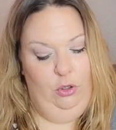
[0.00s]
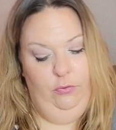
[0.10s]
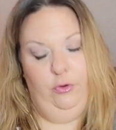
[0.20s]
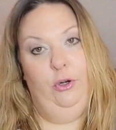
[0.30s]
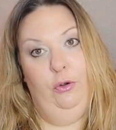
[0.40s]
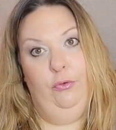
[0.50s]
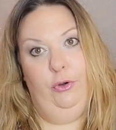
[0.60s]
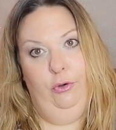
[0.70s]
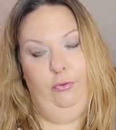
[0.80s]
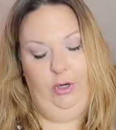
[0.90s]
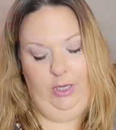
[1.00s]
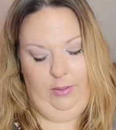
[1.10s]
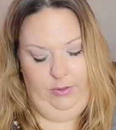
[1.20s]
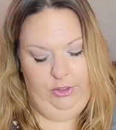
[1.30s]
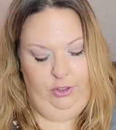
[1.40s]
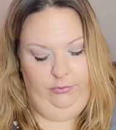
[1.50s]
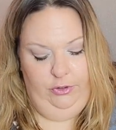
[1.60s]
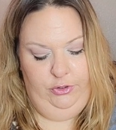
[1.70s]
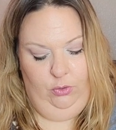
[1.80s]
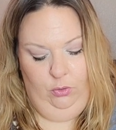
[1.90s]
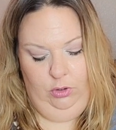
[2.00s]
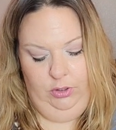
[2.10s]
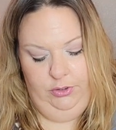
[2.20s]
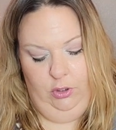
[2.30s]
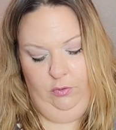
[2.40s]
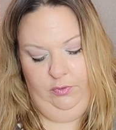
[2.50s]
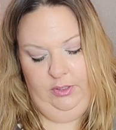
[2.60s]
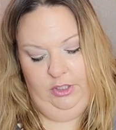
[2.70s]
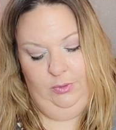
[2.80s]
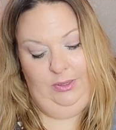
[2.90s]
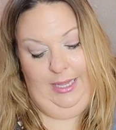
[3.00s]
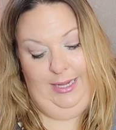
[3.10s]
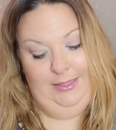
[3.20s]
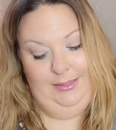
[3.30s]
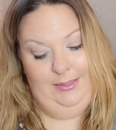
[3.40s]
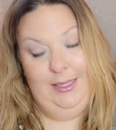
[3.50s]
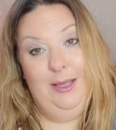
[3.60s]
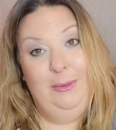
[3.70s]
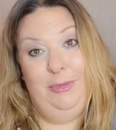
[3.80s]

over and over and over again this year for school, so hopefully this one lasts.